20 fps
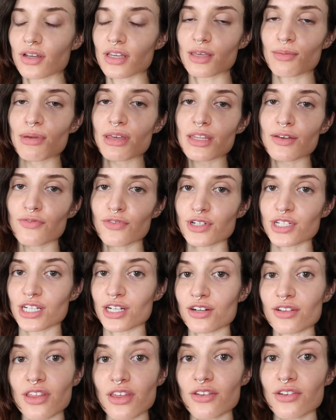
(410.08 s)
he made them for
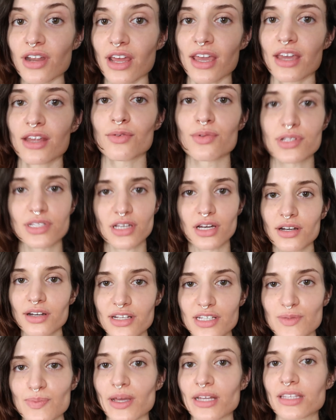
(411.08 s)
dinner the other day, and it was
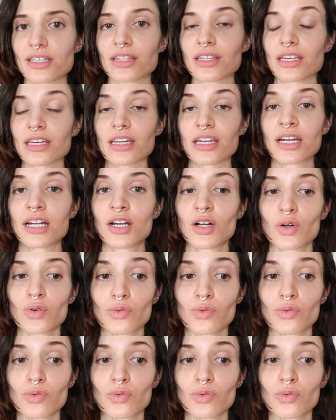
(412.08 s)
unexpectedly